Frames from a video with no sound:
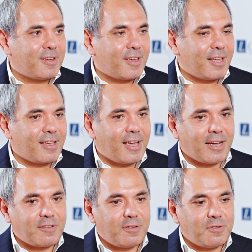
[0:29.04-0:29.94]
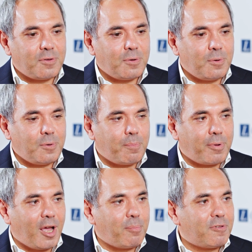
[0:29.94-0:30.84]
getting access to
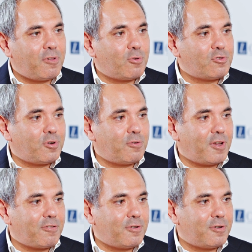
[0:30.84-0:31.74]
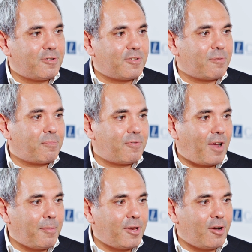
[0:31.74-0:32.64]
prime institutional investors and
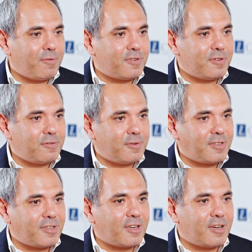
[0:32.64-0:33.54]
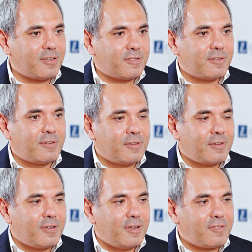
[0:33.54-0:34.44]
family offices visiting us.
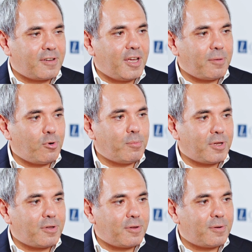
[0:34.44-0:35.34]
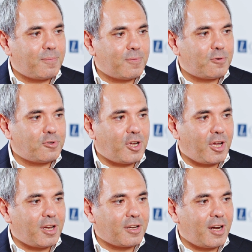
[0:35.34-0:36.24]
It's a great moment to
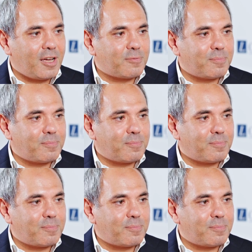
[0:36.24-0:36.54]
share and grasp.